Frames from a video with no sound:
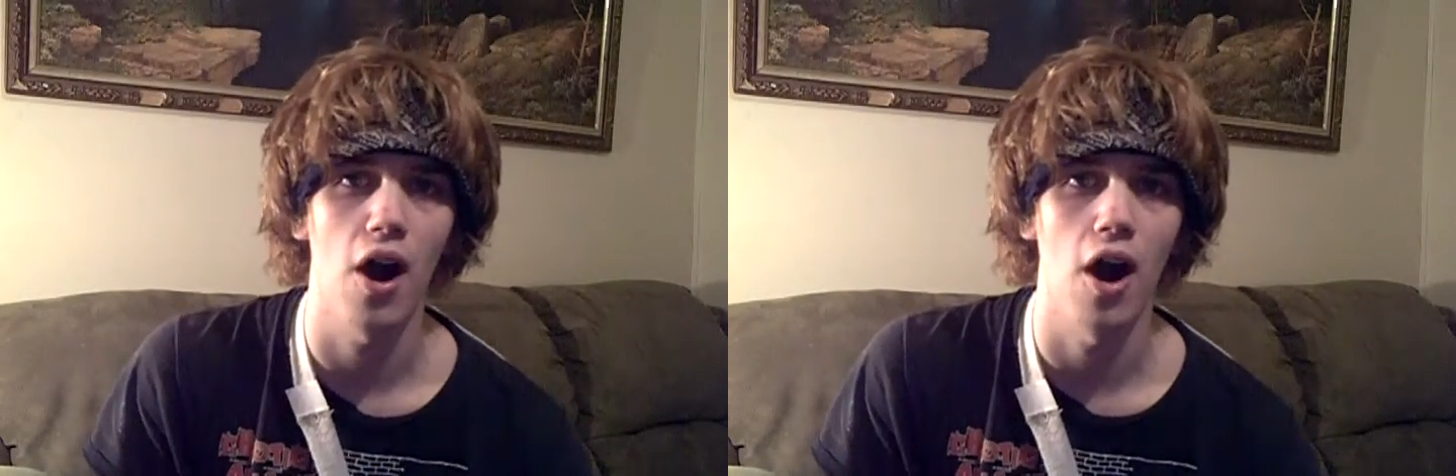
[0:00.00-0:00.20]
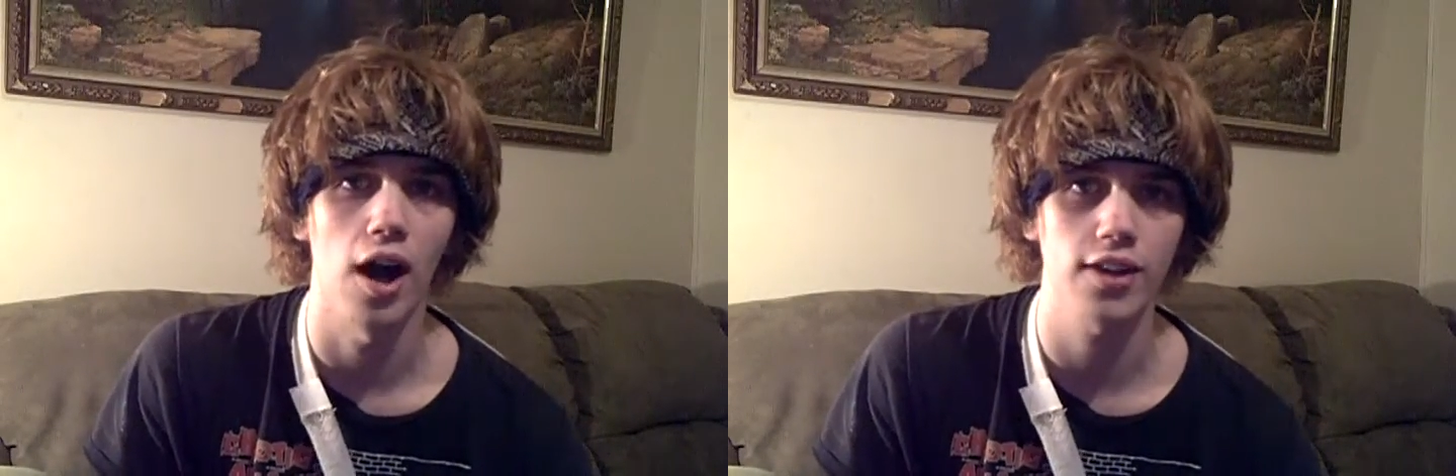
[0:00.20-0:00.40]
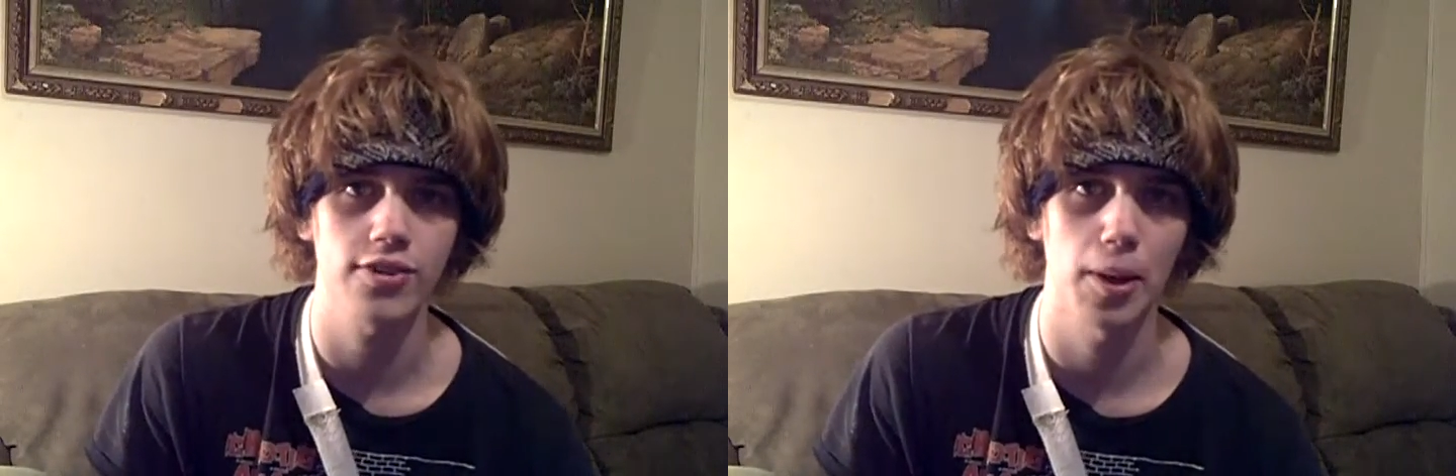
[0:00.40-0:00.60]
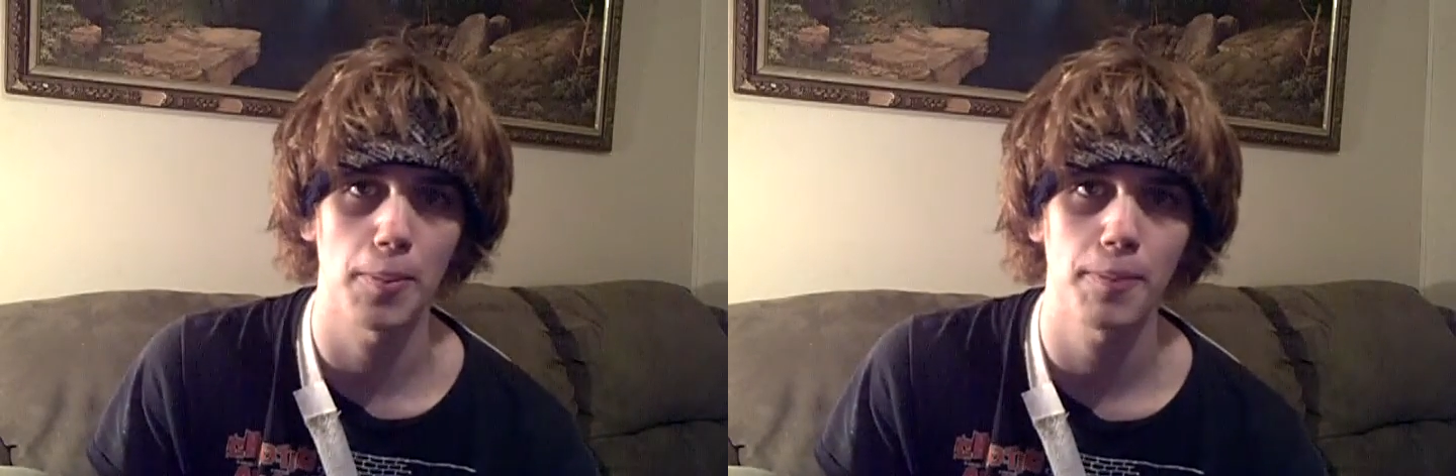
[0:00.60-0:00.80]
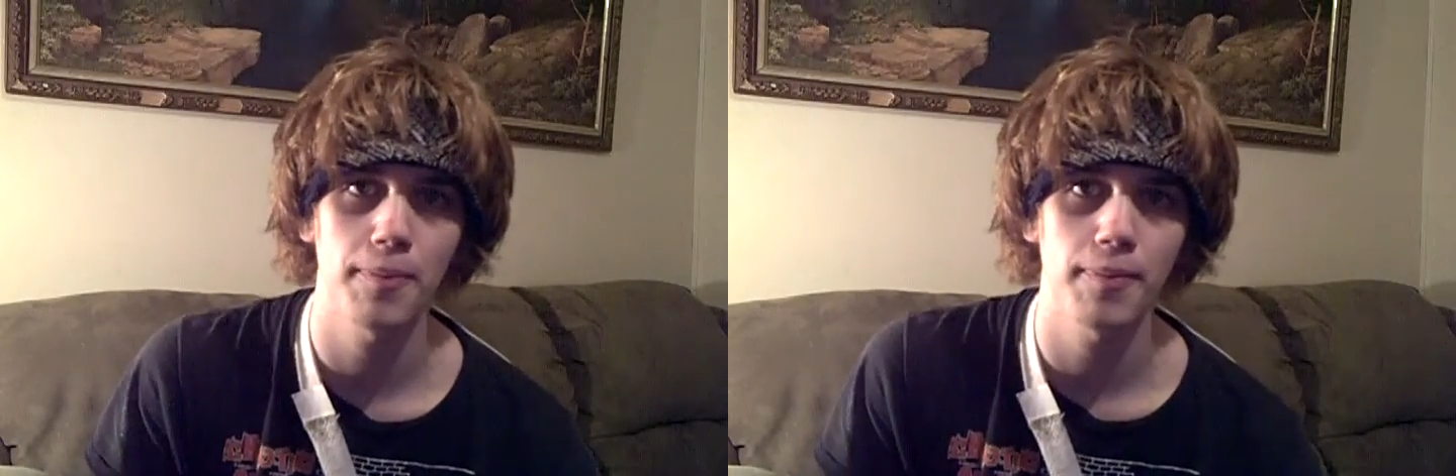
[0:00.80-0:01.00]

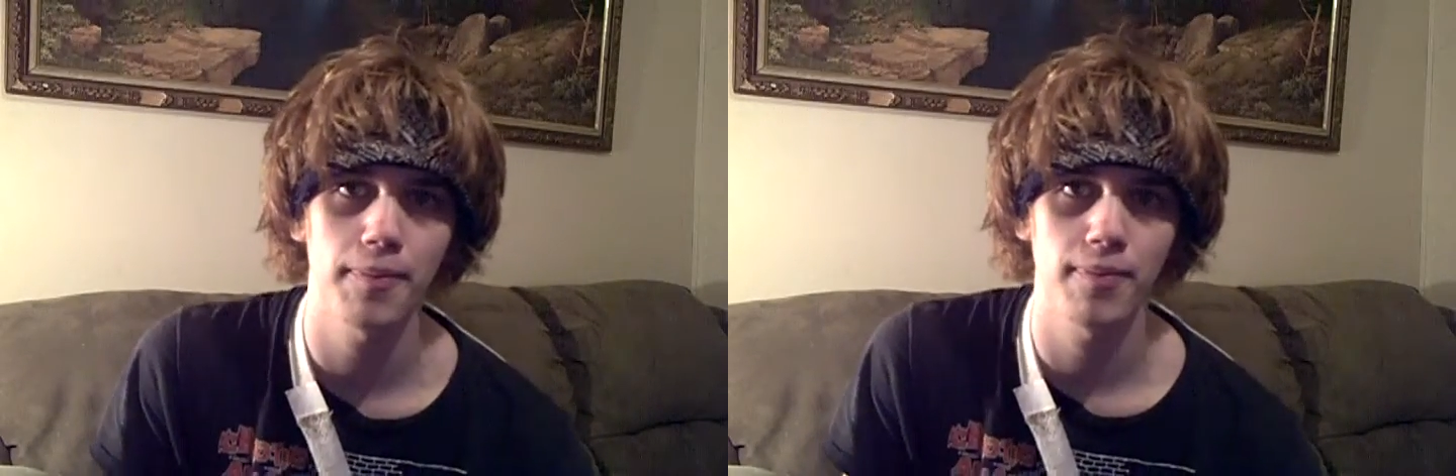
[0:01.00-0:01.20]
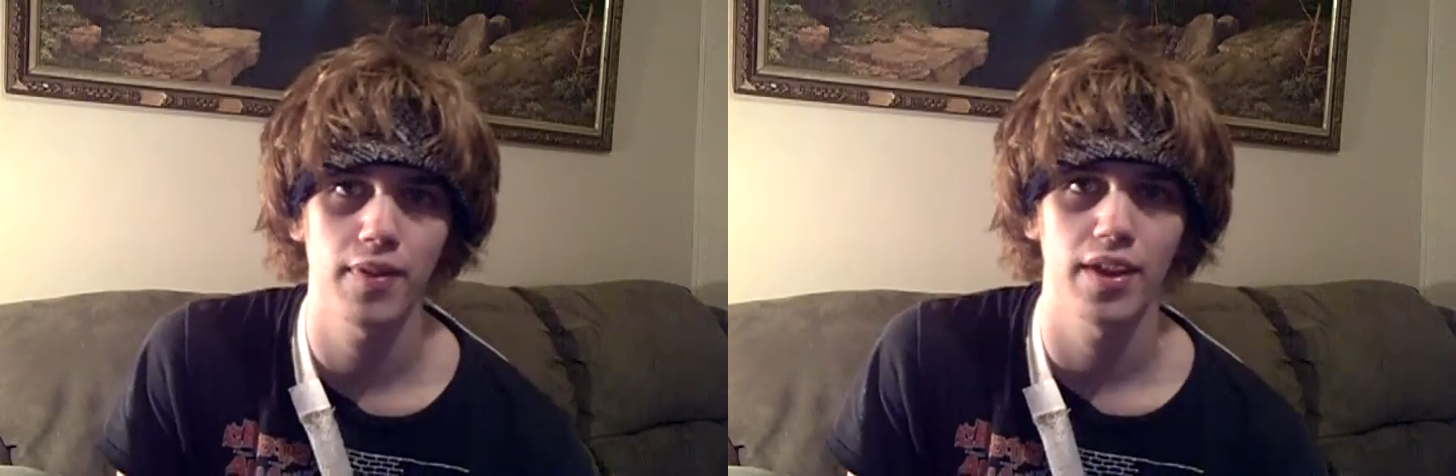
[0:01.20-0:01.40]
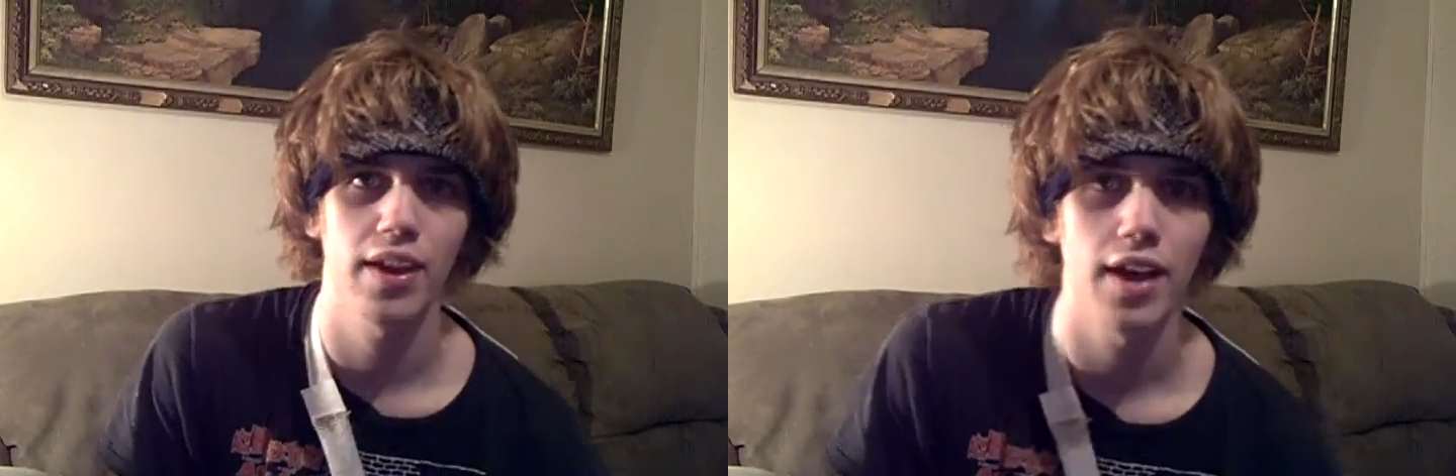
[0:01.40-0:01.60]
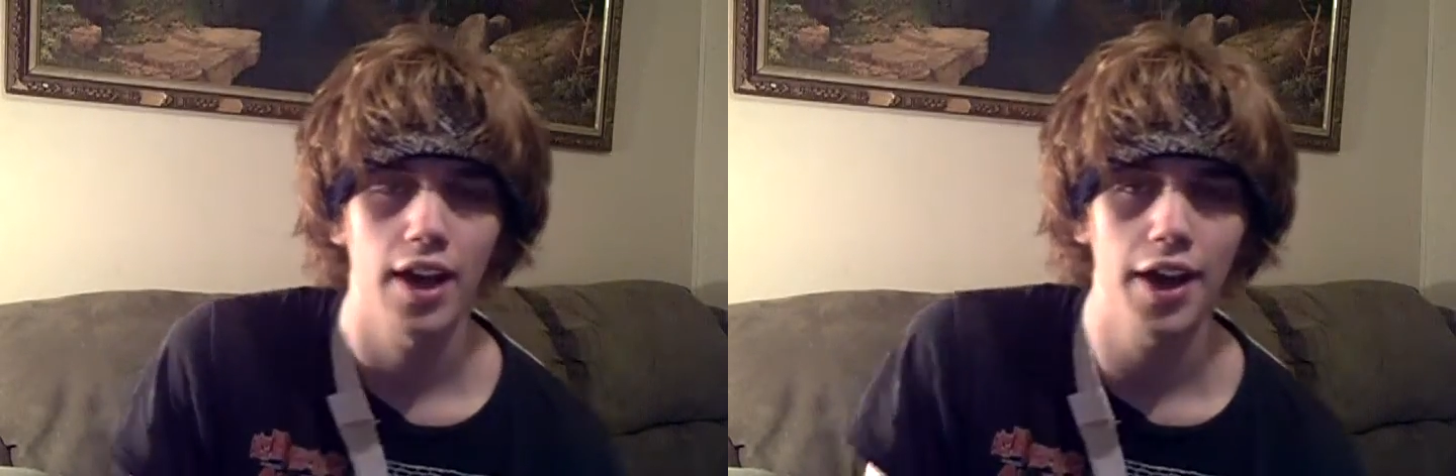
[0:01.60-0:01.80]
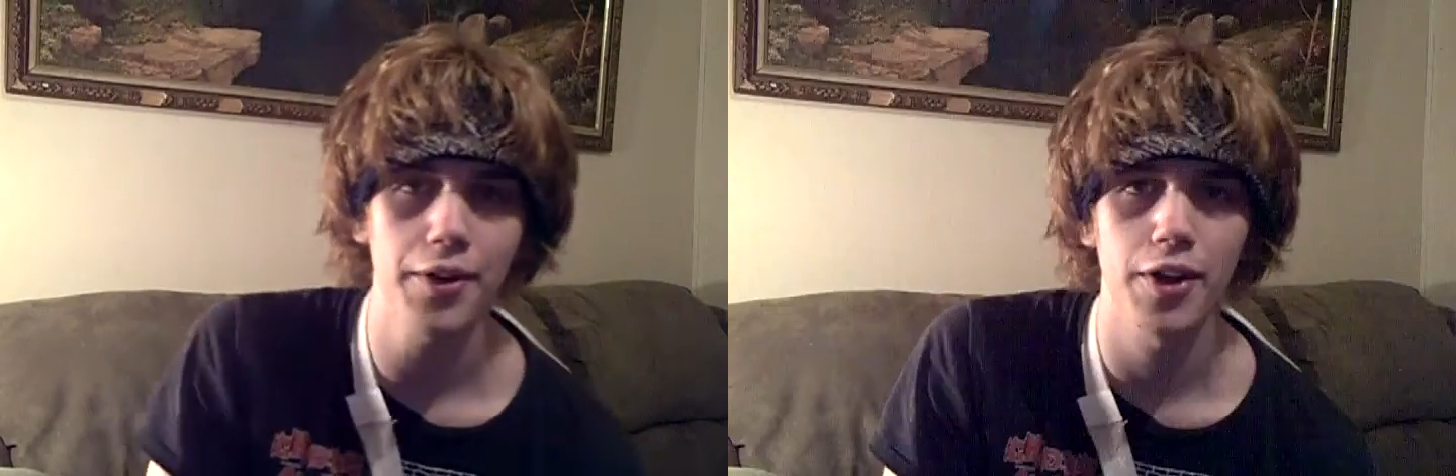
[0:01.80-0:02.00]

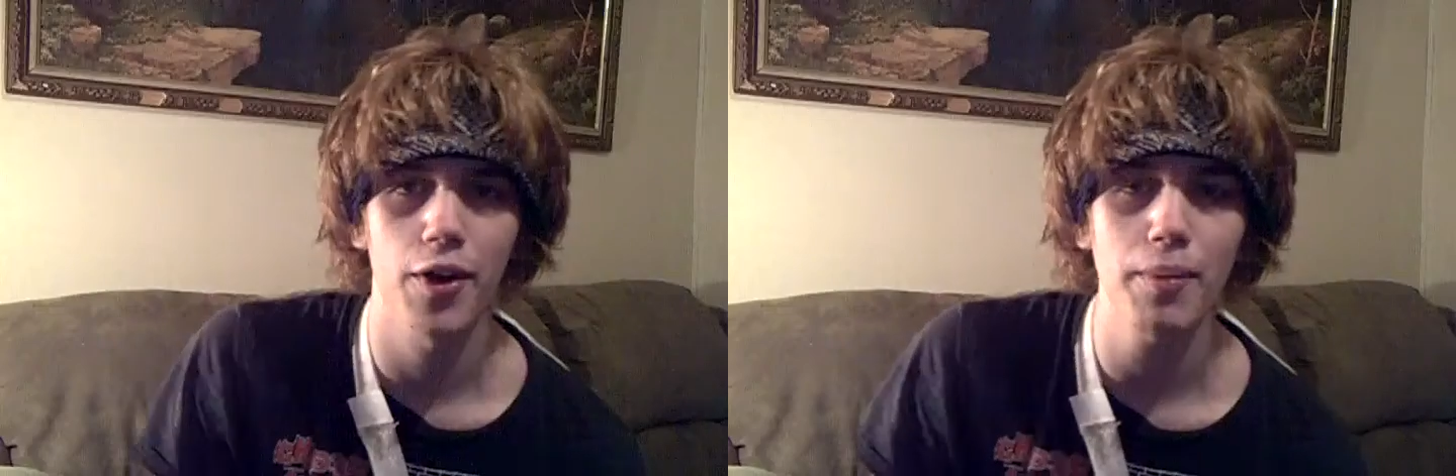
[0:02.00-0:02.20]
I don't know,